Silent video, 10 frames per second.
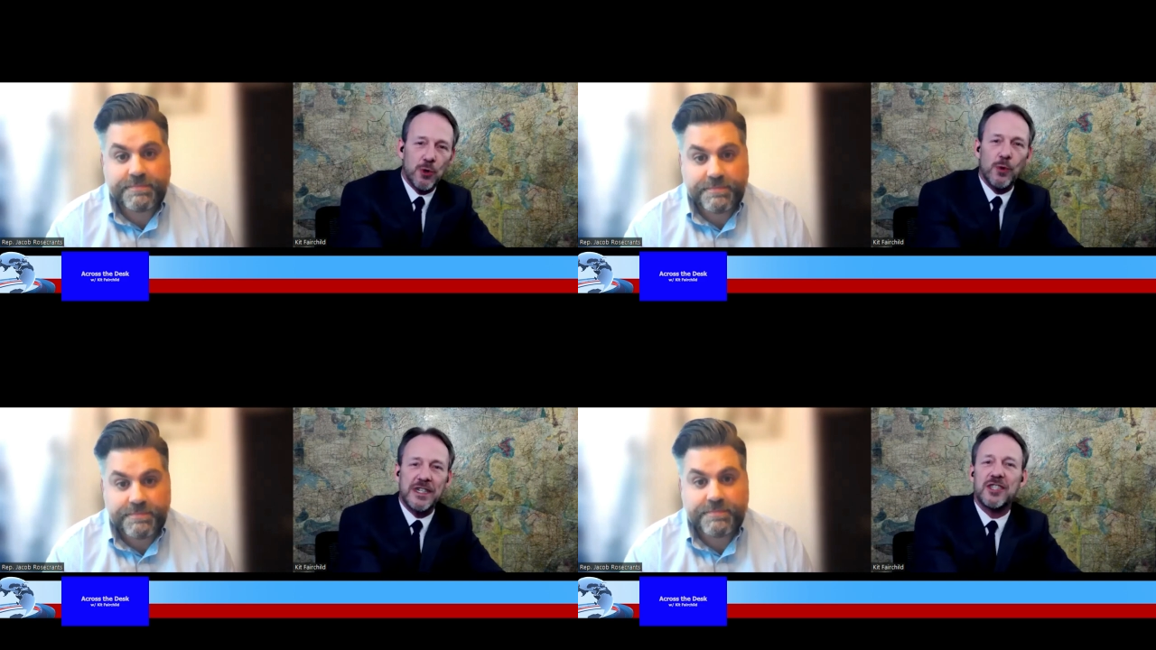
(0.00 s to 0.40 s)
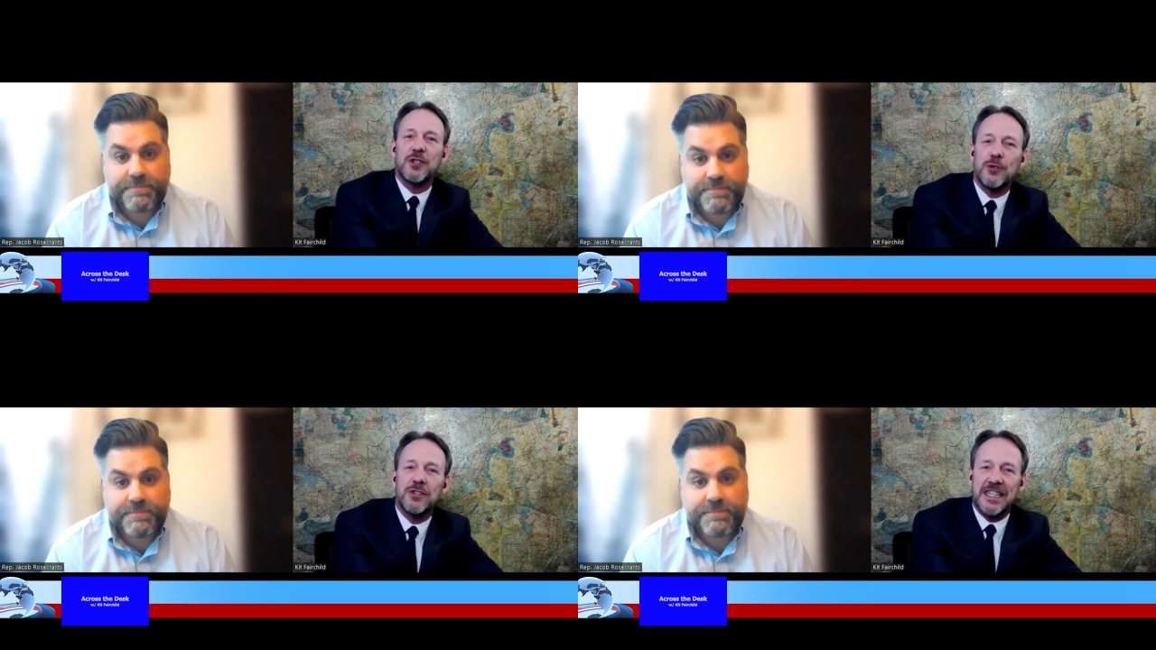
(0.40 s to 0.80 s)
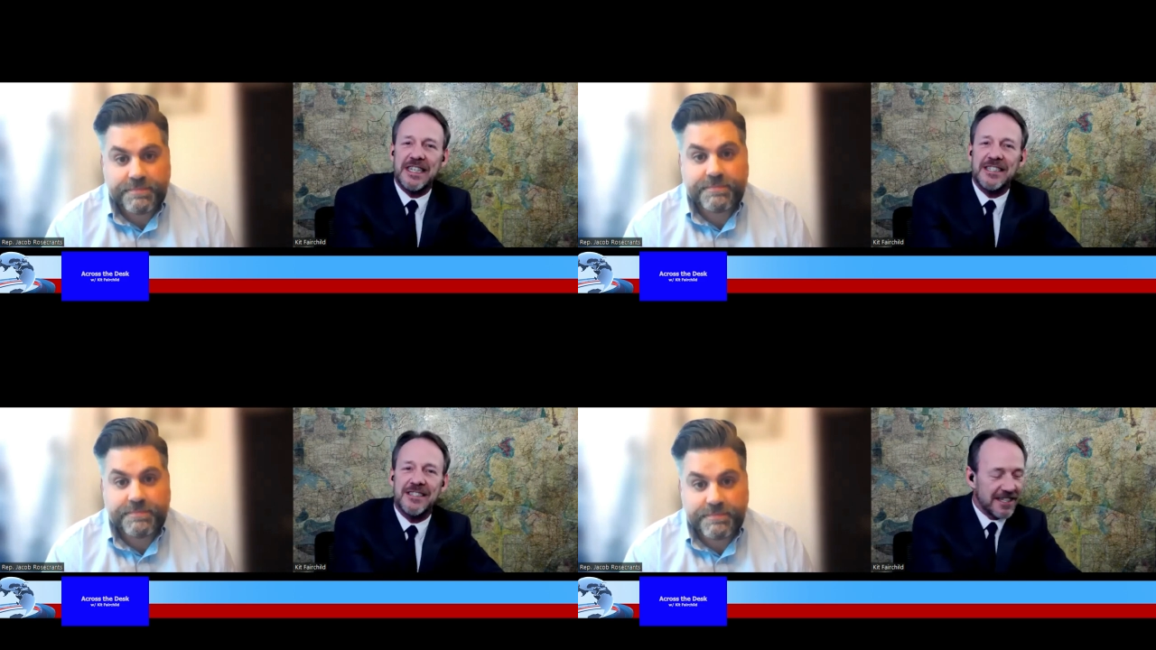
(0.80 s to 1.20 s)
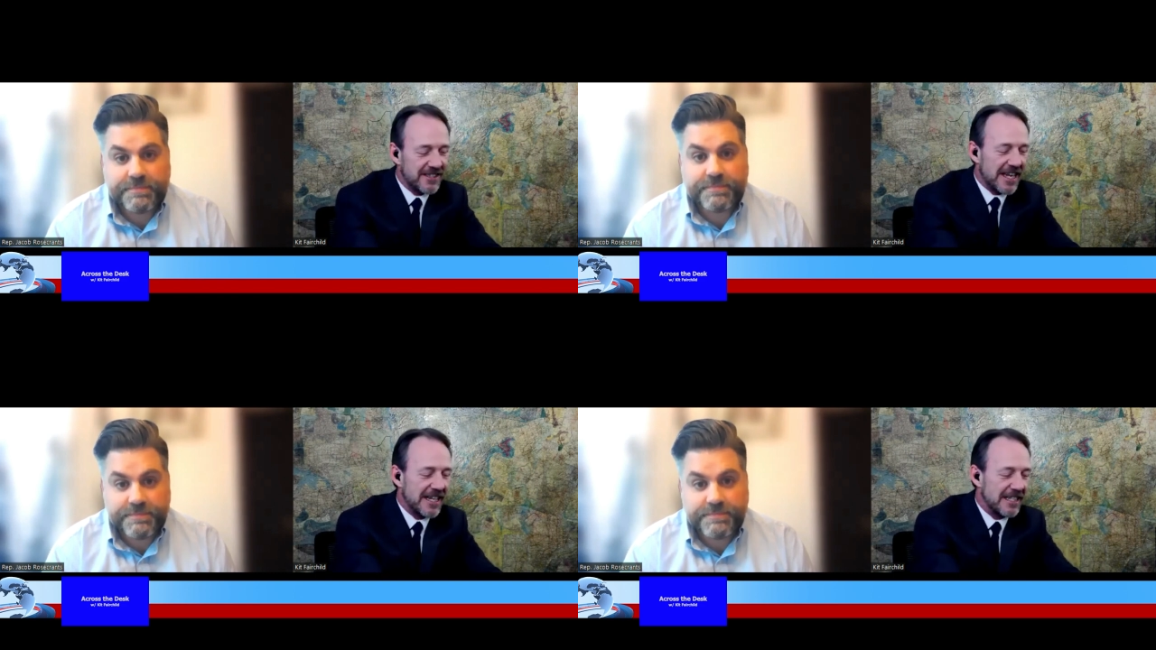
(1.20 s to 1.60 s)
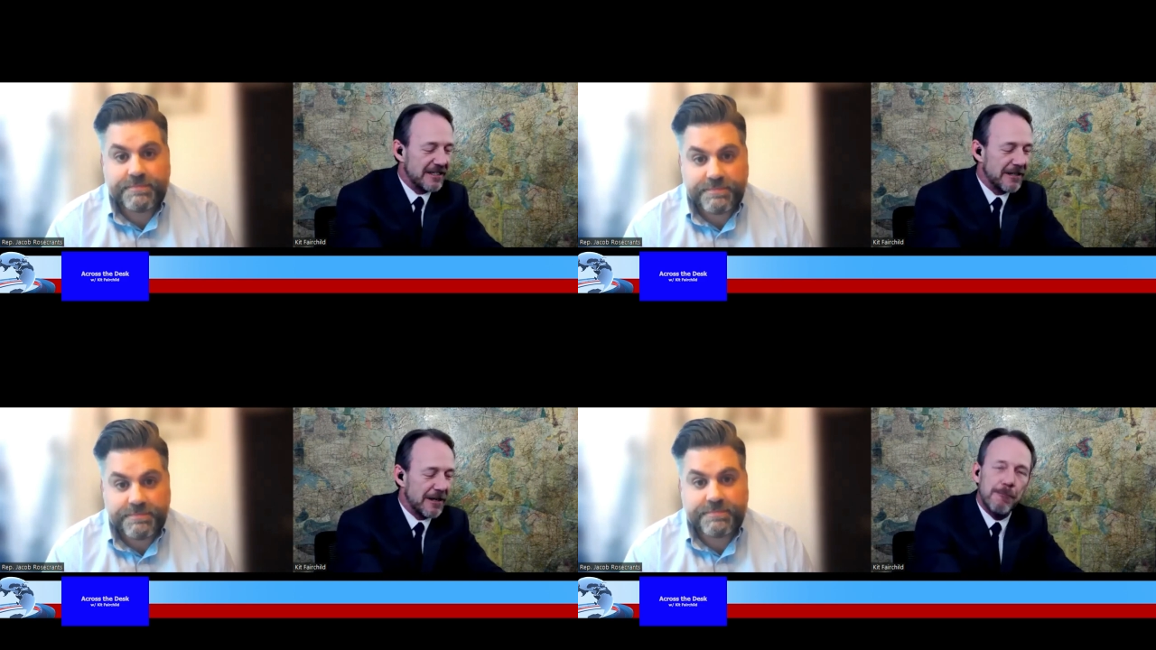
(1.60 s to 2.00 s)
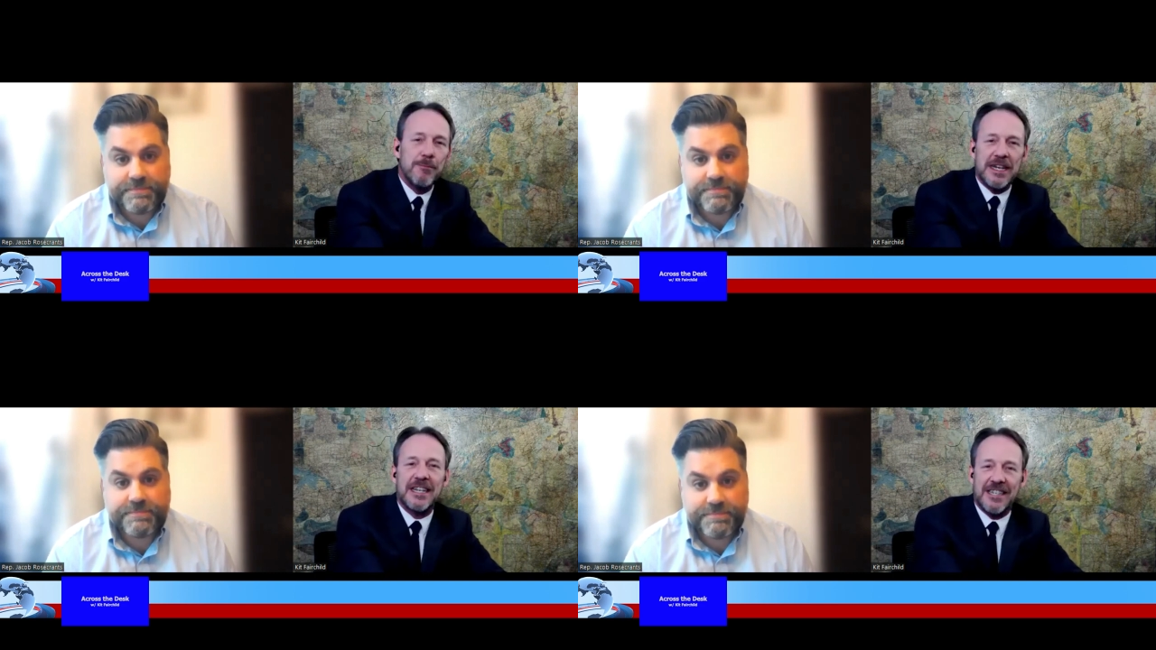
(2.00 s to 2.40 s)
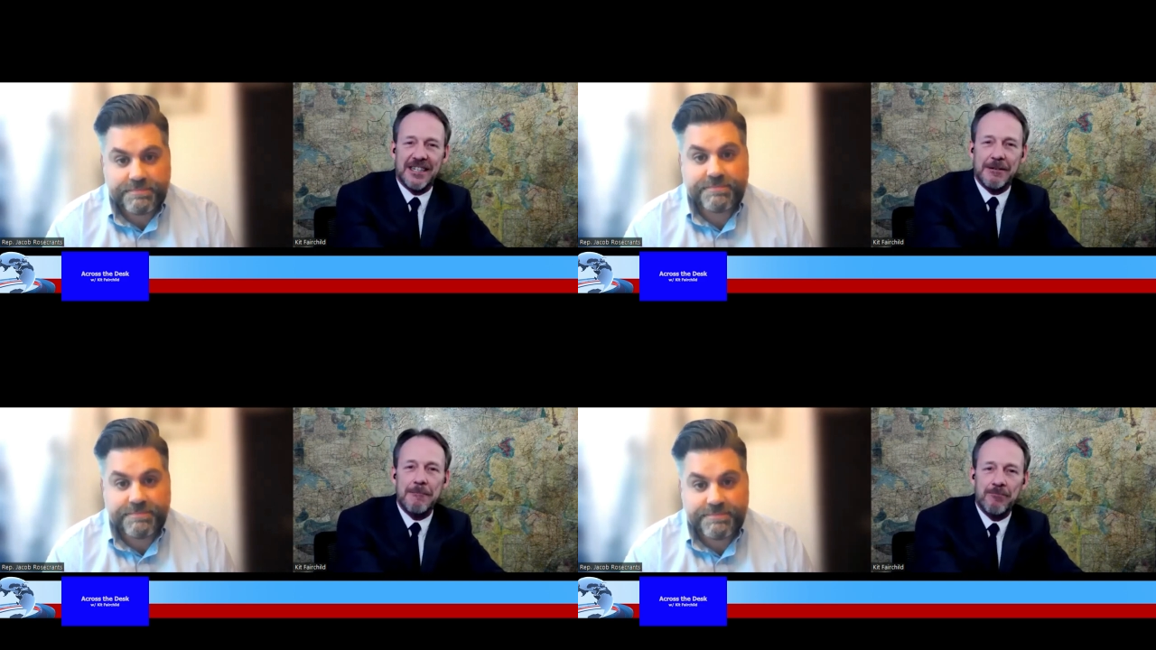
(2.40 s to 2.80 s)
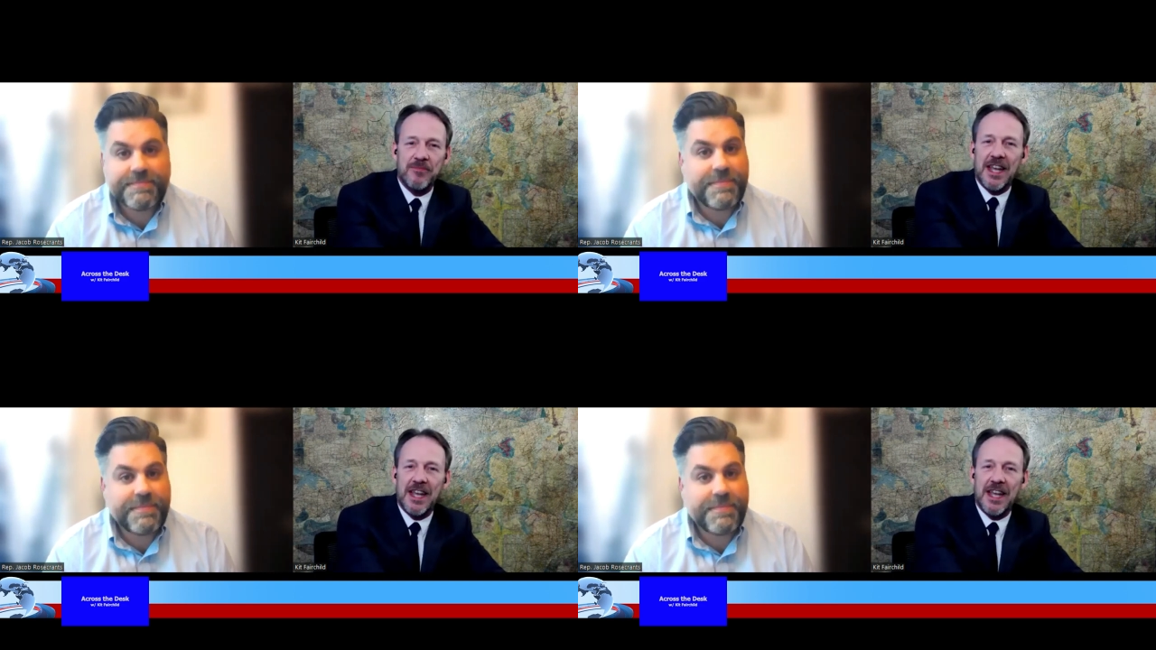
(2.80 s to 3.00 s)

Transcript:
Speaker 1: 22 seats that they can compete in,